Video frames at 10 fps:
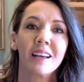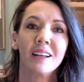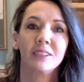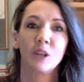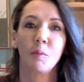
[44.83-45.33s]

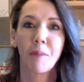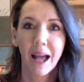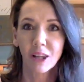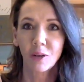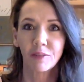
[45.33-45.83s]
So
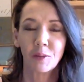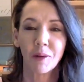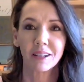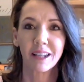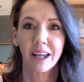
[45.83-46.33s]
Milo, if you
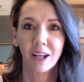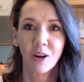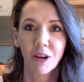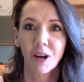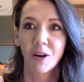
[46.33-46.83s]
want to take it
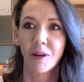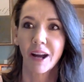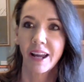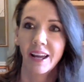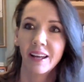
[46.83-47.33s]
over, go
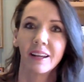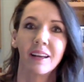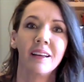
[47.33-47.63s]
right ahead.